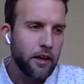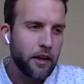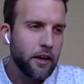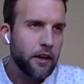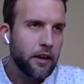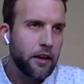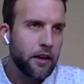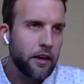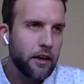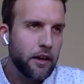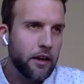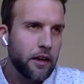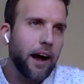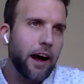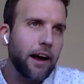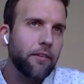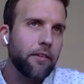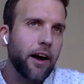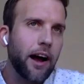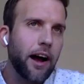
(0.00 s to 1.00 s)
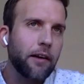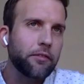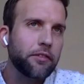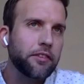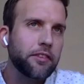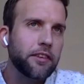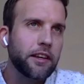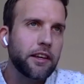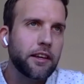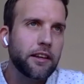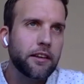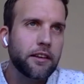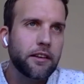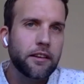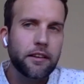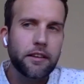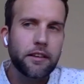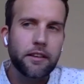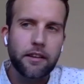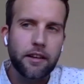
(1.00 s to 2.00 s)
you know, I've seen
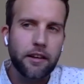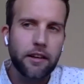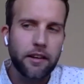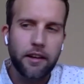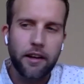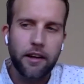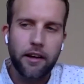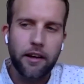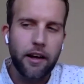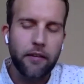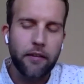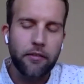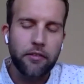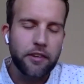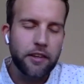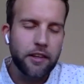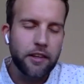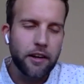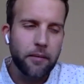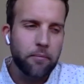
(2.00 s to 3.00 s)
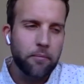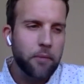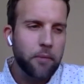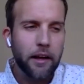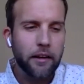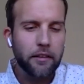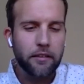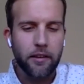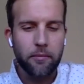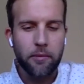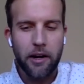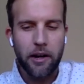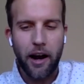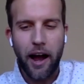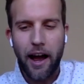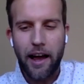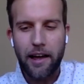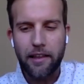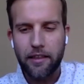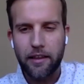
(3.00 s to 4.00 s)
a mix. I mean,
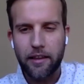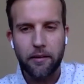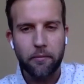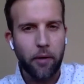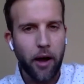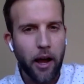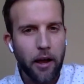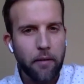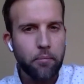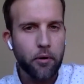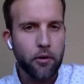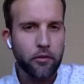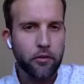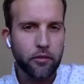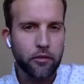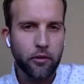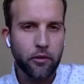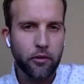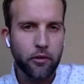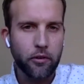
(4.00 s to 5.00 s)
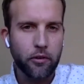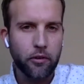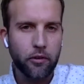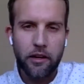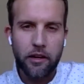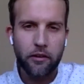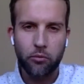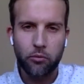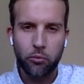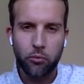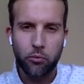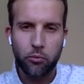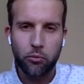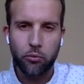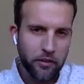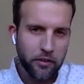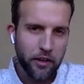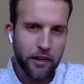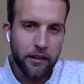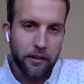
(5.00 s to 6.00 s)
I think my personal opinion is
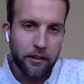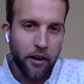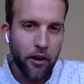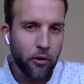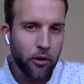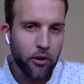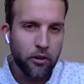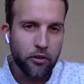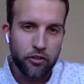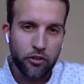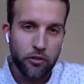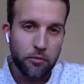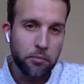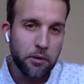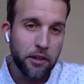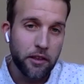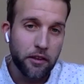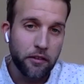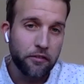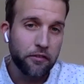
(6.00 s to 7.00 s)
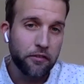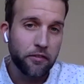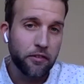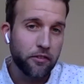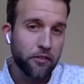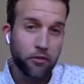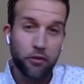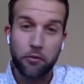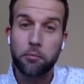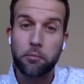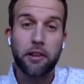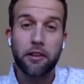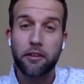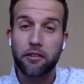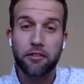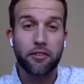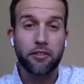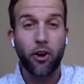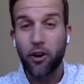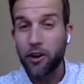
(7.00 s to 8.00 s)
1% and lower should be
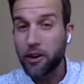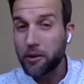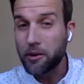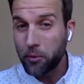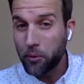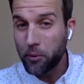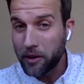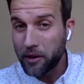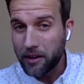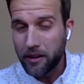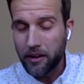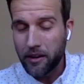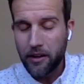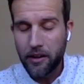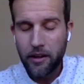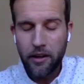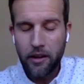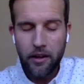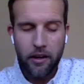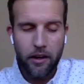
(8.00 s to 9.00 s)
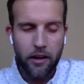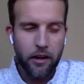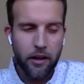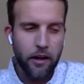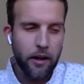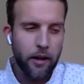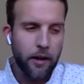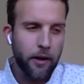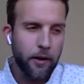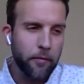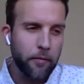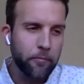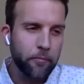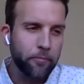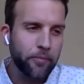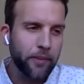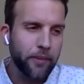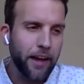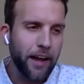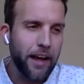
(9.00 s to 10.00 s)
the starting point.
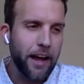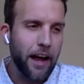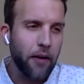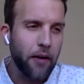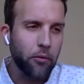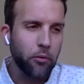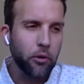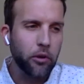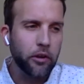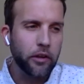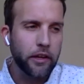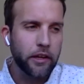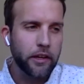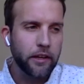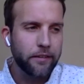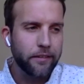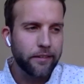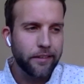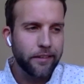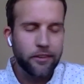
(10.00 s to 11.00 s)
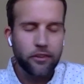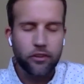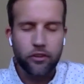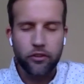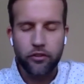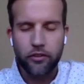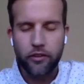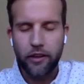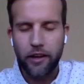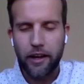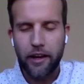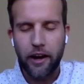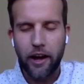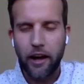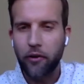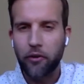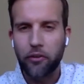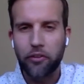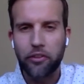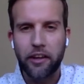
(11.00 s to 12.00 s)
I really just,
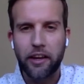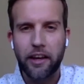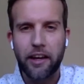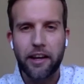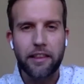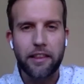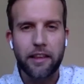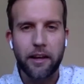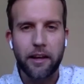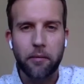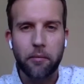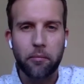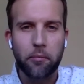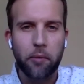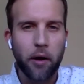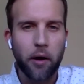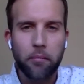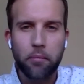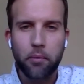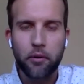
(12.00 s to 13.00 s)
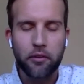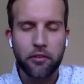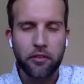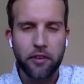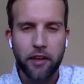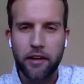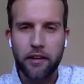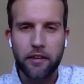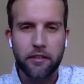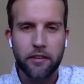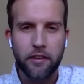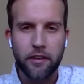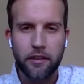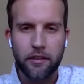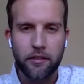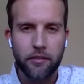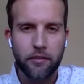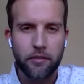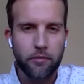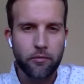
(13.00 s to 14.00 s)
I don't think anything above percent
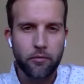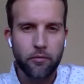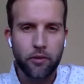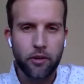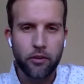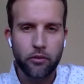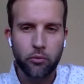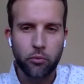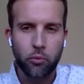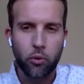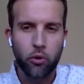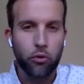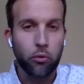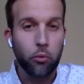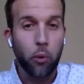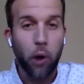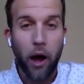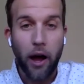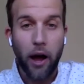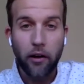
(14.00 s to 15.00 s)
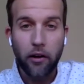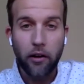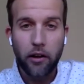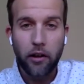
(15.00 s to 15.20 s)
is worthwhile.